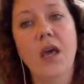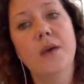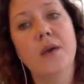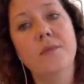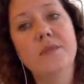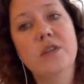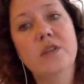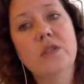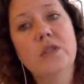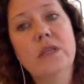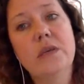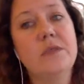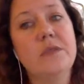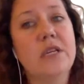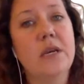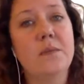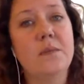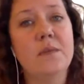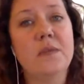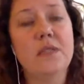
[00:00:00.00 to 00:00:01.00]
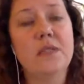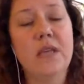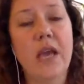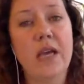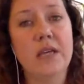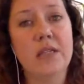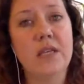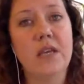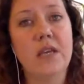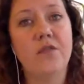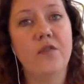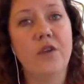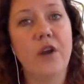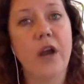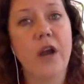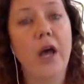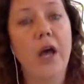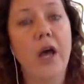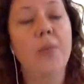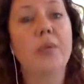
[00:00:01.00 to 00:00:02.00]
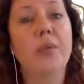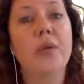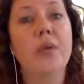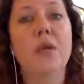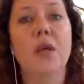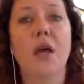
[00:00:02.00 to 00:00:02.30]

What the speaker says: So sometimes asking for help,